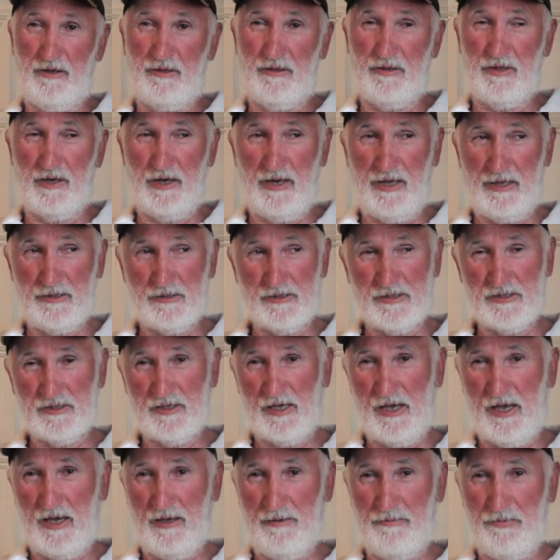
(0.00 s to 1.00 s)
in the
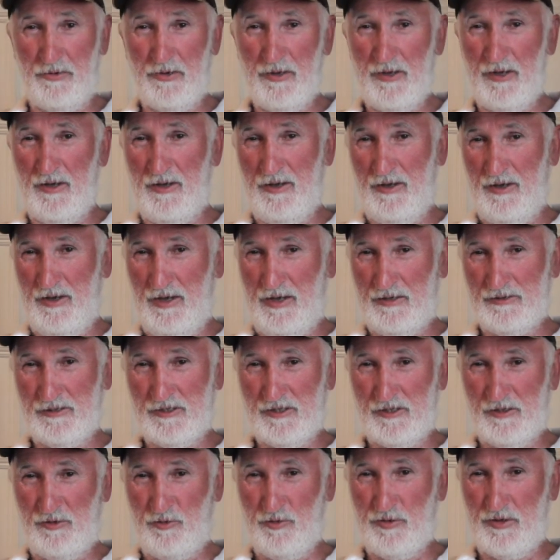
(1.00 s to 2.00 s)
landscape, and
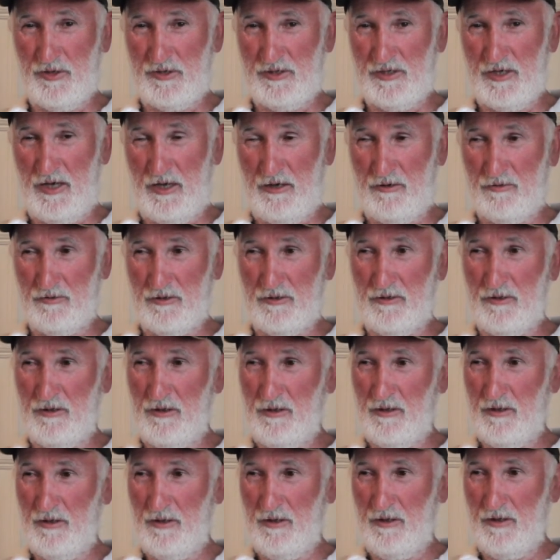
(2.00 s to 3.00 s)
so the town
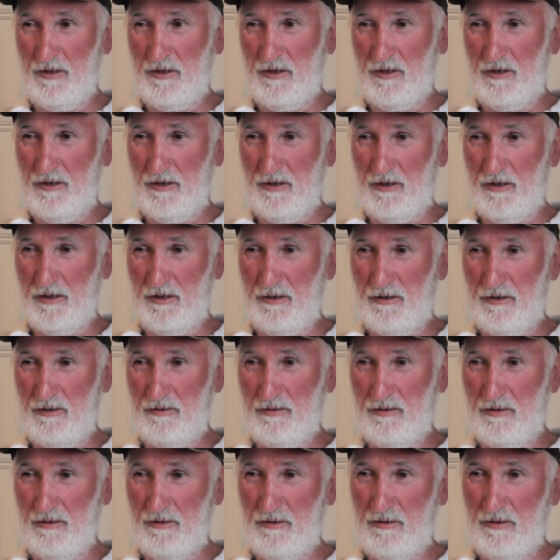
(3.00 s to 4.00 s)
uh,
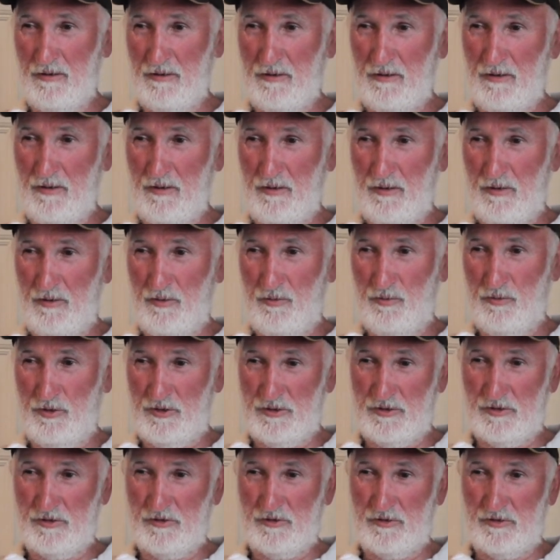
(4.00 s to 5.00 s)

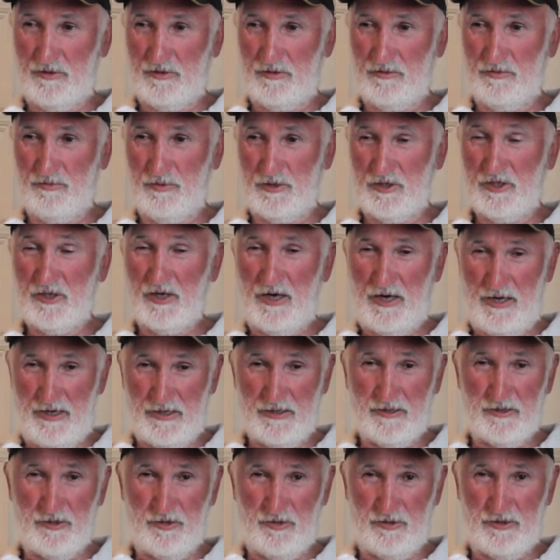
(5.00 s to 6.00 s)
was was
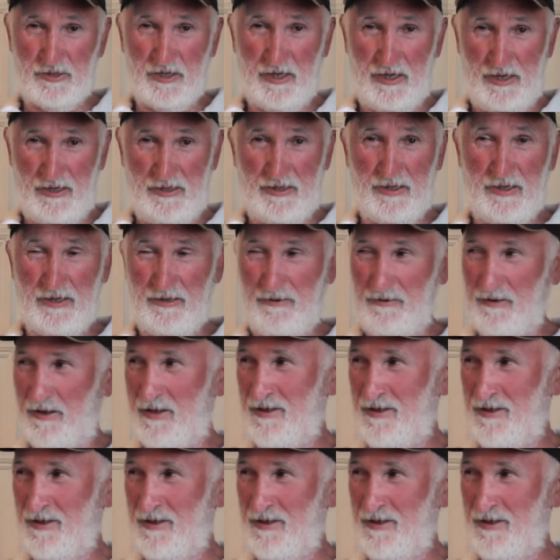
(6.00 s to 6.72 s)
hard to take.